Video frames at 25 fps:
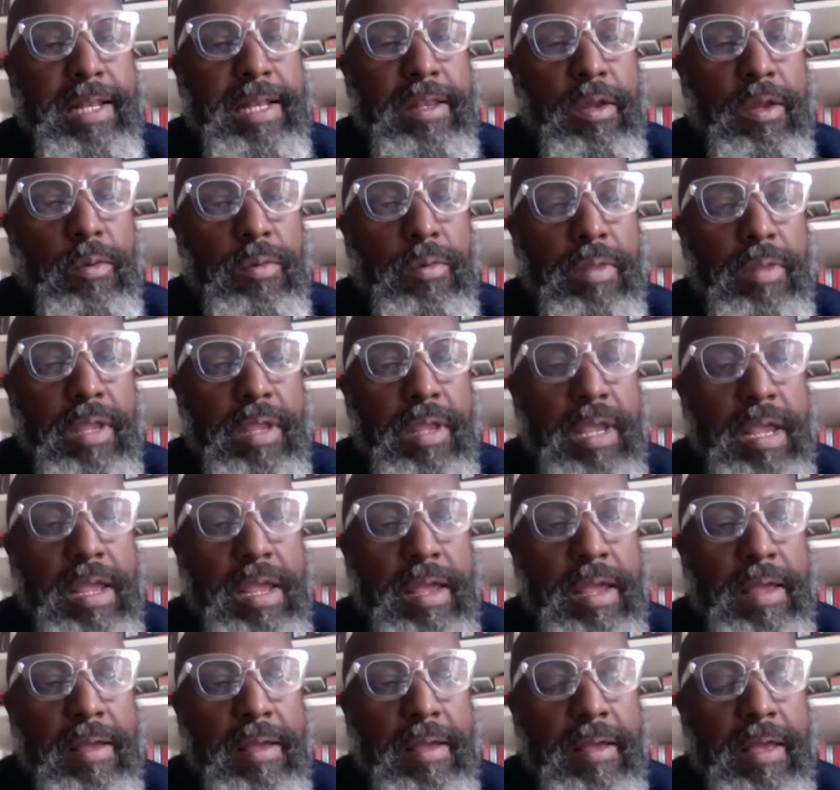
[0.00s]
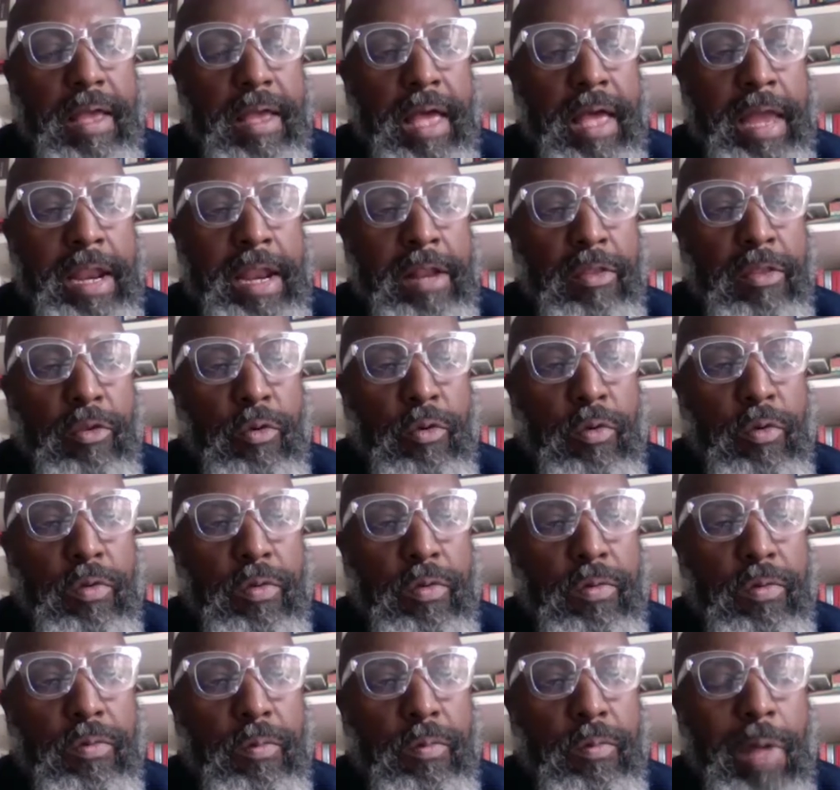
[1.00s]
down there and I thought,
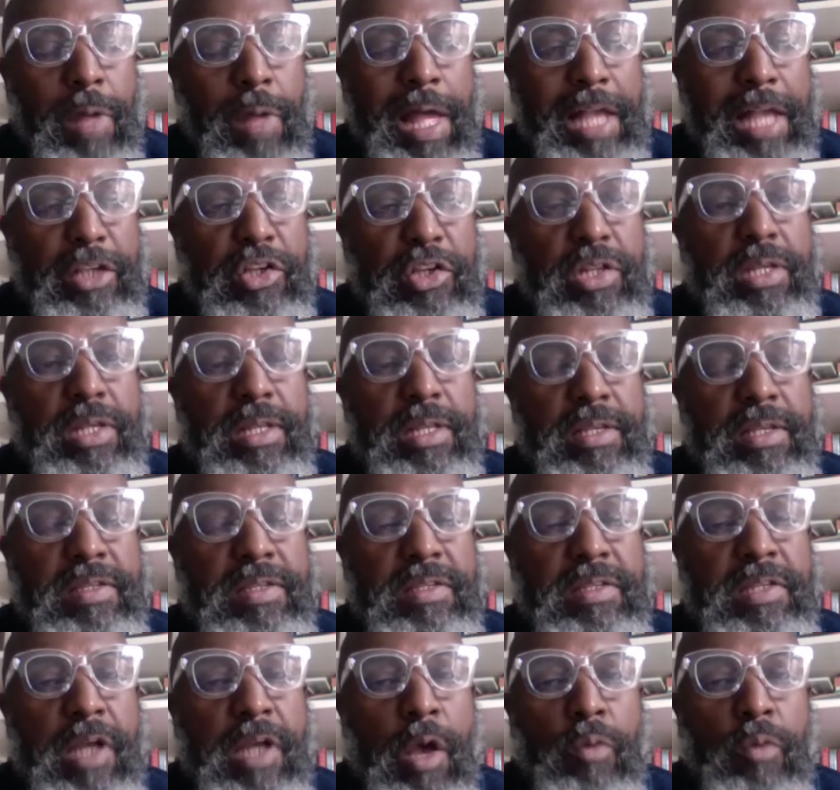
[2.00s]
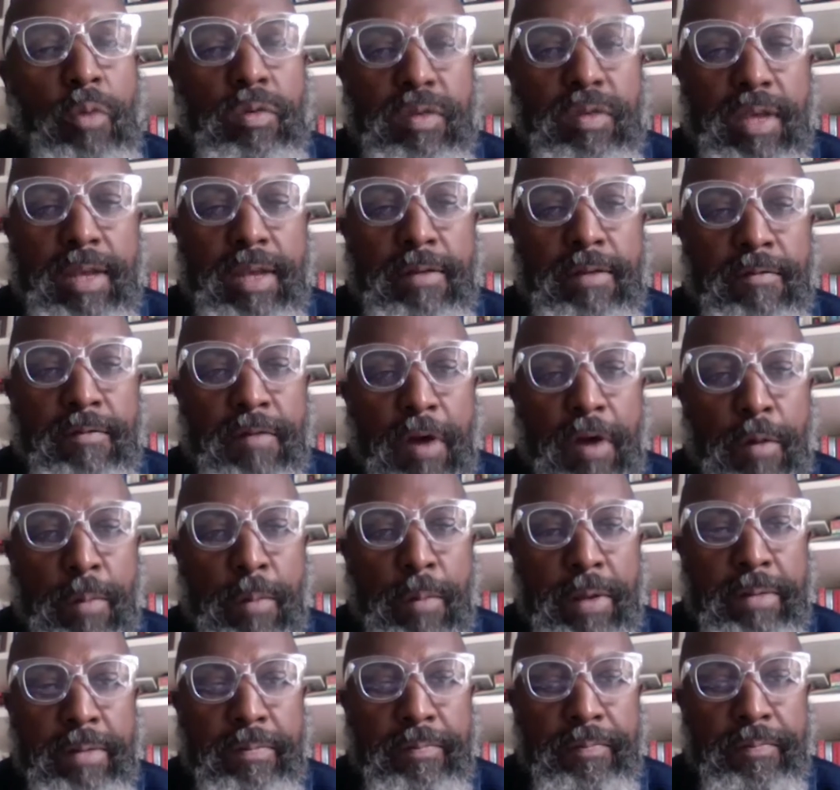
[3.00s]
well, actually, this is the outside
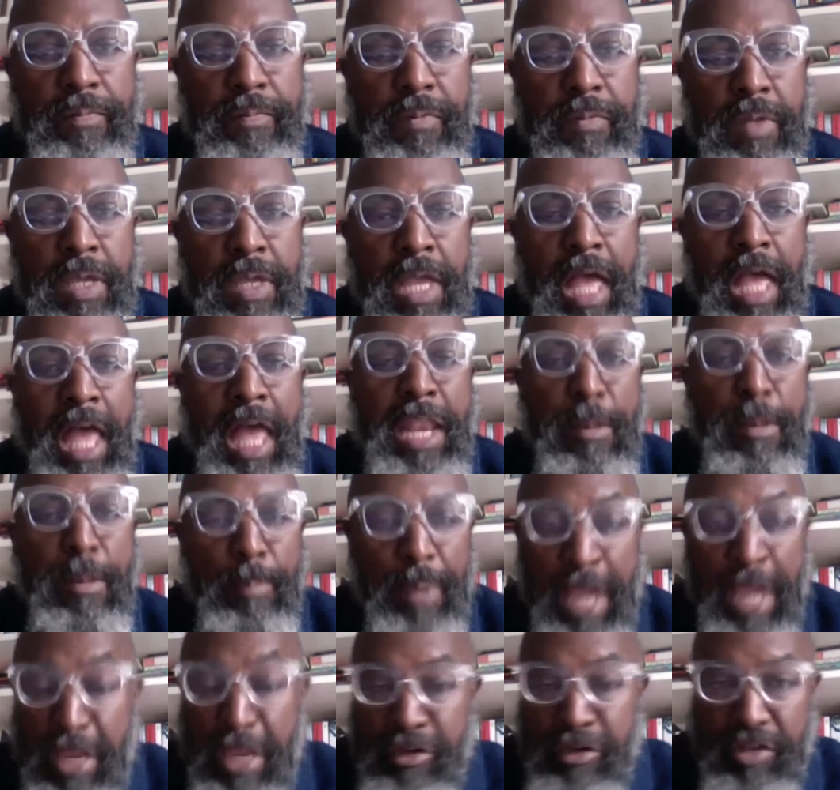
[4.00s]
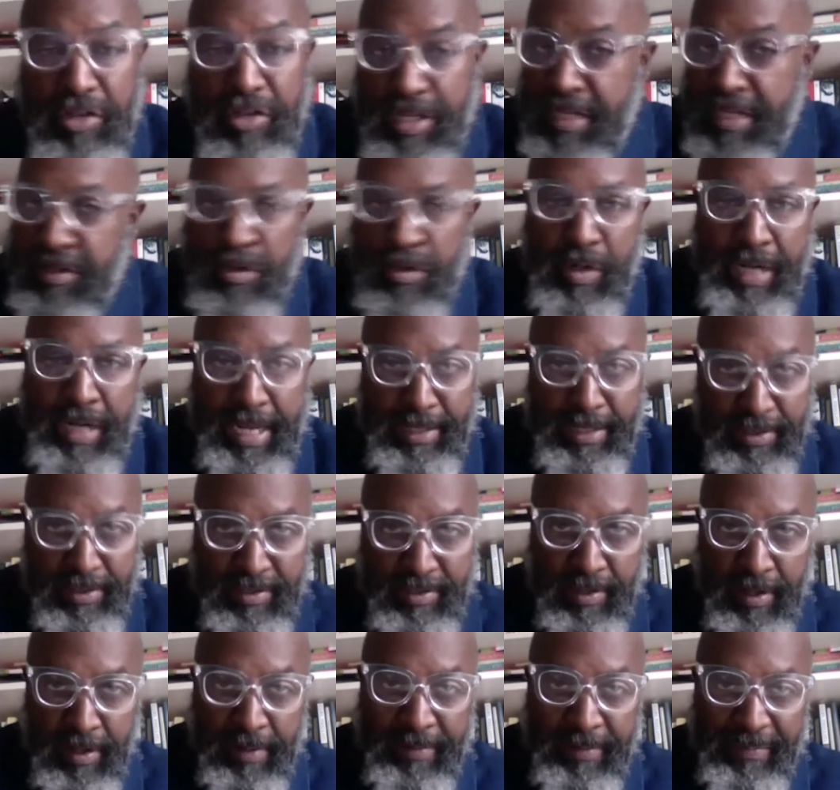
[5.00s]
environment. And the pigeon is not getting
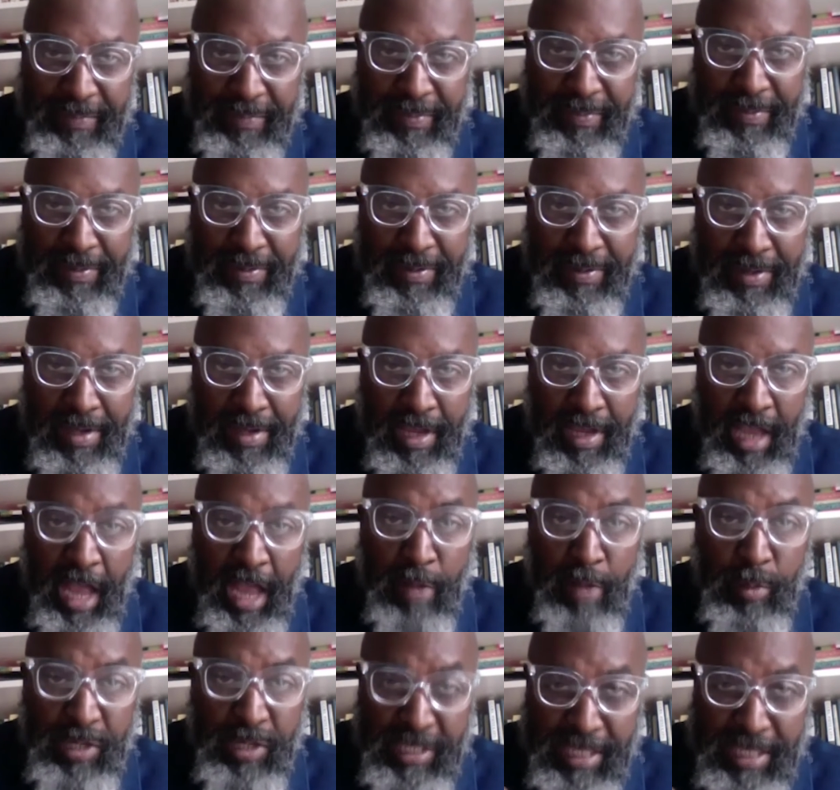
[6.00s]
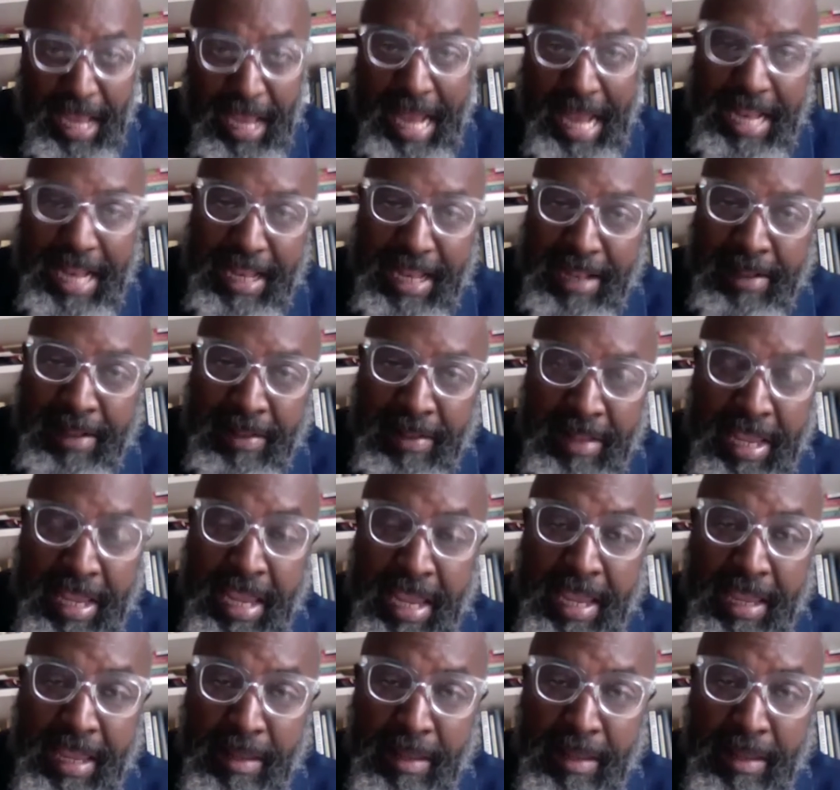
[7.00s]
stung. And we sat there